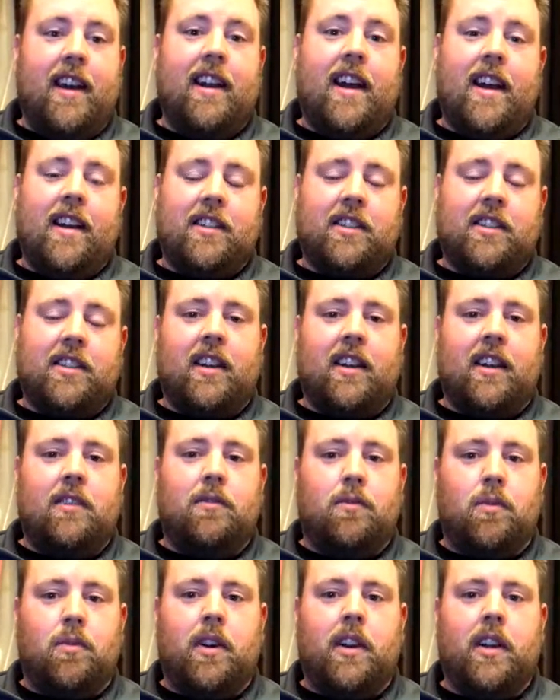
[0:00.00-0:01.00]
He
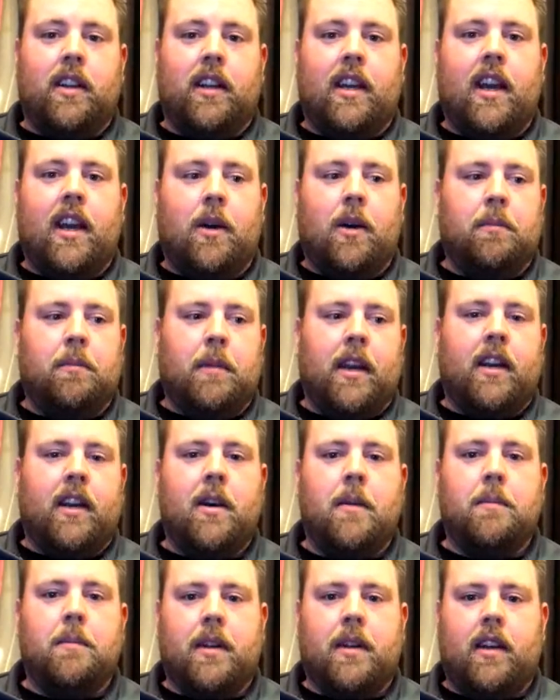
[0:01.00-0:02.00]
really helped my
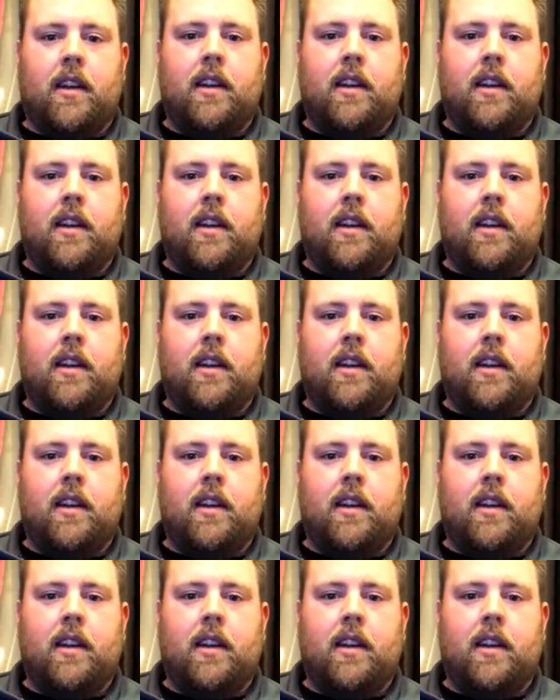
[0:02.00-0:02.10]
company